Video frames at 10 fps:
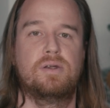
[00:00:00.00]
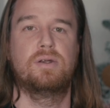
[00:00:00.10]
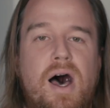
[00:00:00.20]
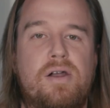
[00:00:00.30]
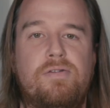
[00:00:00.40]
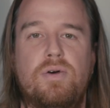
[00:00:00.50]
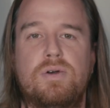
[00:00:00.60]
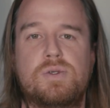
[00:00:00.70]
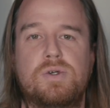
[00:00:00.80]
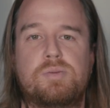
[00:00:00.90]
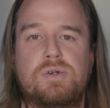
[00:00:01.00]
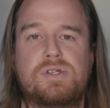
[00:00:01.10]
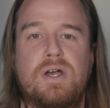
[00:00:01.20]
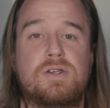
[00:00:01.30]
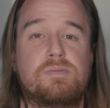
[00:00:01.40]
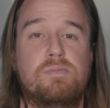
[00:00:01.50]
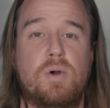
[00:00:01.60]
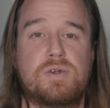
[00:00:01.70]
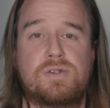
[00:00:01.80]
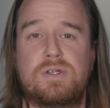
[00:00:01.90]
Autofocus was precise
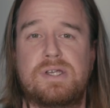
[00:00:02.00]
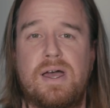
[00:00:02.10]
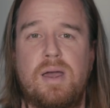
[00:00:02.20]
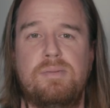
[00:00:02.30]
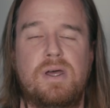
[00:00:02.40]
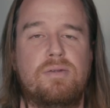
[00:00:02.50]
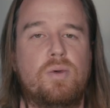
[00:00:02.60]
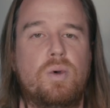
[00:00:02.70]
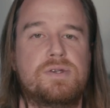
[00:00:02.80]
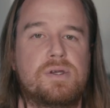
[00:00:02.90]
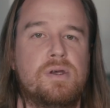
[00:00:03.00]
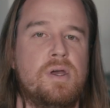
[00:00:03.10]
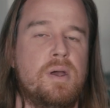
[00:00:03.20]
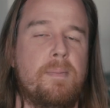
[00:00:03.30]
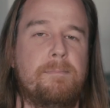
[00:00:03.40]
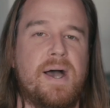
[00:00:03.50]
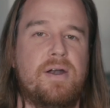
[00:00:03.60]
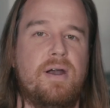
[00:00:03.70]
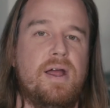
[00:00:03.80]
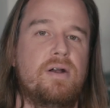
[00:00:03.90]
most of the time. Now, there was a
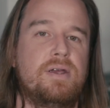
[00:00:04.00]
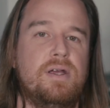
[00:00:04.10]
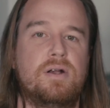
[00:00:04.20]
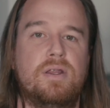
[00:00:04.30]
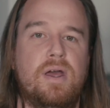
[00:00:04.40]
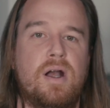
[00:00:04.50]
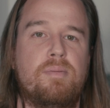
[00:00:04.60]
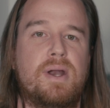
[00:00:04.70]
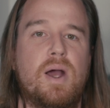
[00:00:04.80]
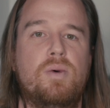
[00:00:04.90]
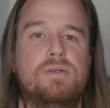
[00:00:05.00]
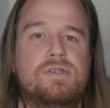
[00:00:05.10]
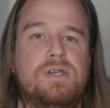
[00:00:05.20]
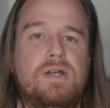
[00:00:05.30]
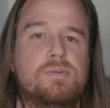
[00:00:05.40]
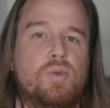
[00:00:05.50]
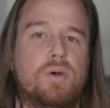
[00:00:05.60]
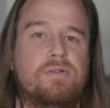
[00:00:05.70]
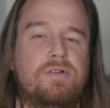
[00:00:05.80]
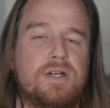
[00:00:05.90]
minor error here and there, but I would say it's more
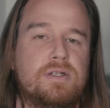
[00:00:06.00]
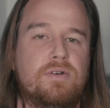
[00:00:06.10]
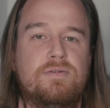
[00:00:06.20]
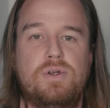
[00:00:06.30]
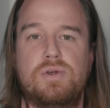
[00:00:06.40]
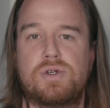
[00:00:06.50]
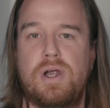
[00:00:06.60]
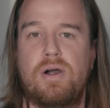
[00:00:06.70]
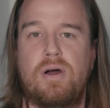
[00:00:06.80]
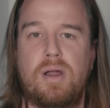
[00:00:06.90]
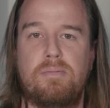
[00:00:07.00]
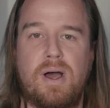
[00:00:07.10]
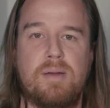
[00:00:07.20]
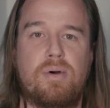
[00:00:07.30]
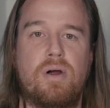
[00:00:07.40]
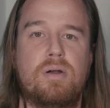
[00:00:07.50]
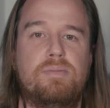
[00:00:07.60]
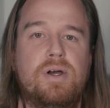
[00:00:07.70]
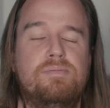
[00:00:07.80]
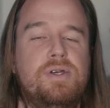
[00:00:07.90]
reflective of user error on my part,
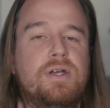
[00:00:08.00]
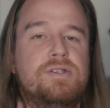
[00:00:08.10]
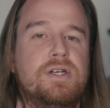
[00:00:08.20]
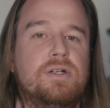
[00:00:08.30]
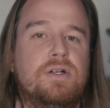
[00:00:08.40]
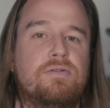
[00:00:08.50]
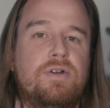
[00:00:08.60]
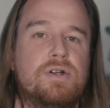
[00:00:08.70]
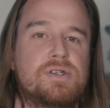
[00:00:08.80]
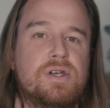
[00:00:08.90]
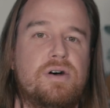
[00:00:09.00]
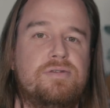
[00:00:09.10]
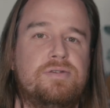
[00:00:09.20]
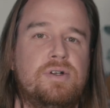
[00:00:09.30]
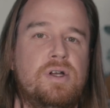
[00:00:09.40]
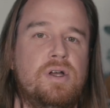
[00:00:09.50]
but you can take a look for yourself.